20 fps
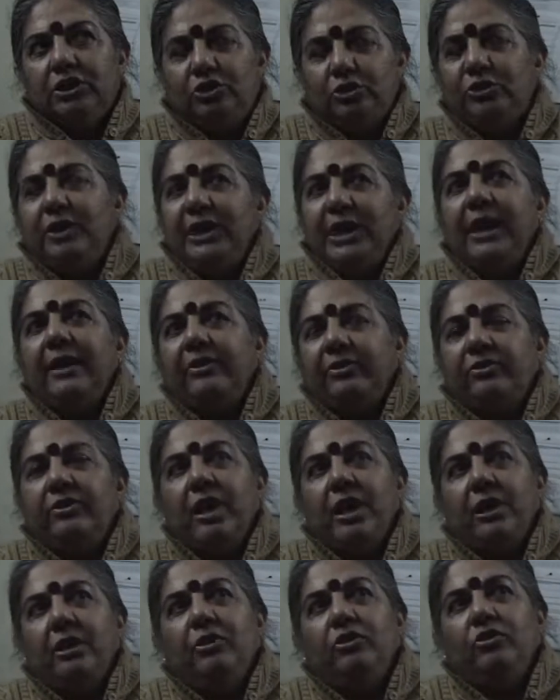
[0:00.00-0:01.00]
to the
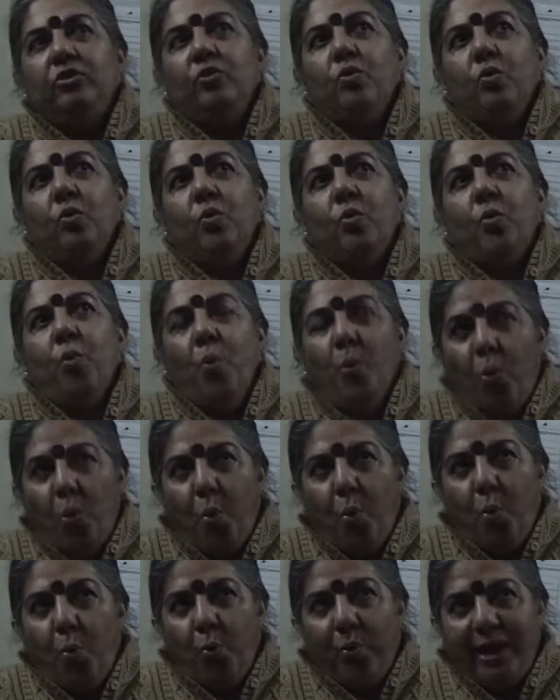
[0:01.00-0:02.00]
extent
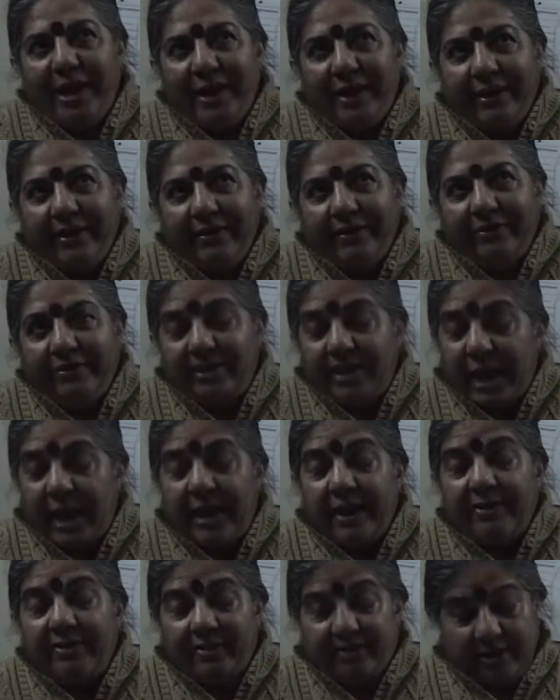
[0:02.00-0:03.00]
we
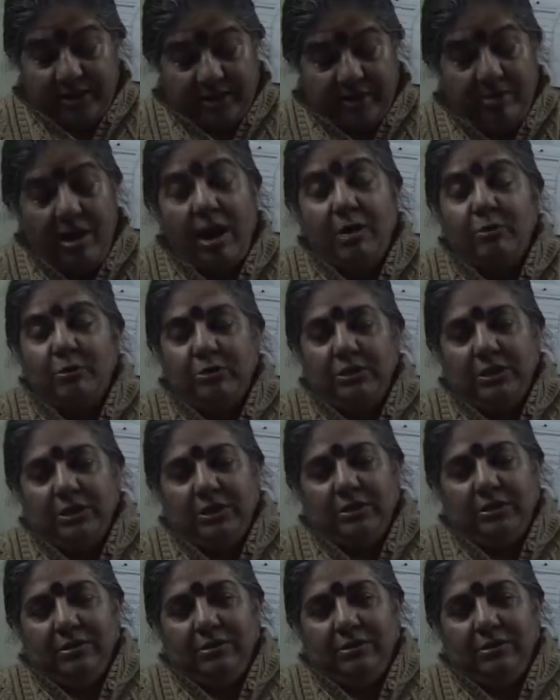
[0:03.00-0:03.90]
stay grounded